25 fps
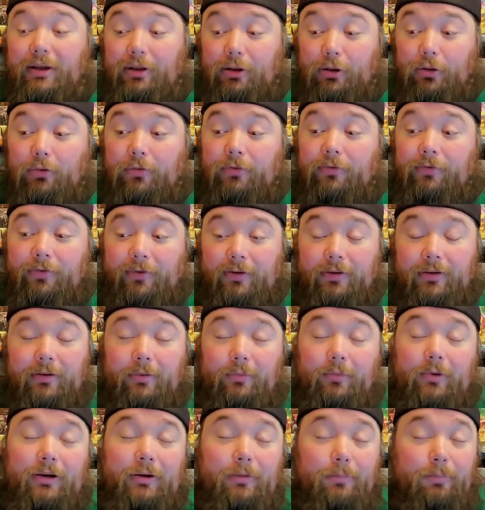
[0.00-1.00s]

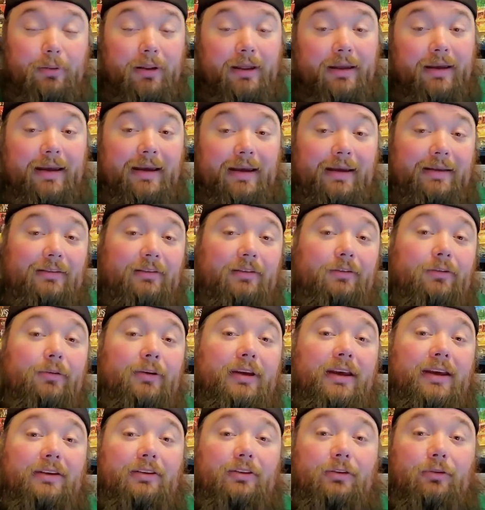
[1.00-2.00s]
When you play as Luke
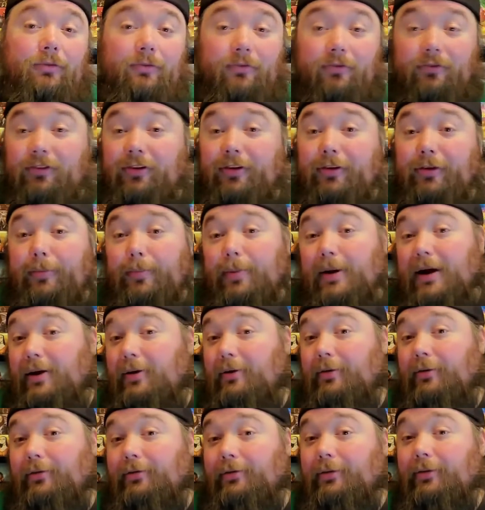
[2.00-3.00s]
Cage, you feel
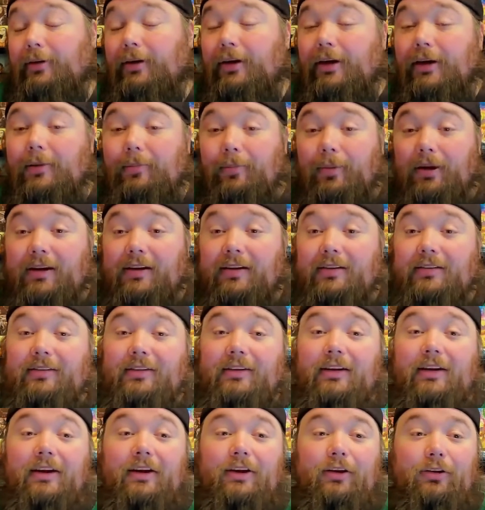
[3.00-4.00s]
powerful
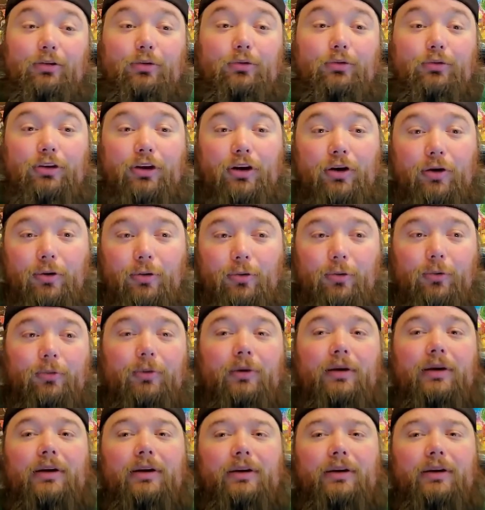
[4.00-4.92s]
because you know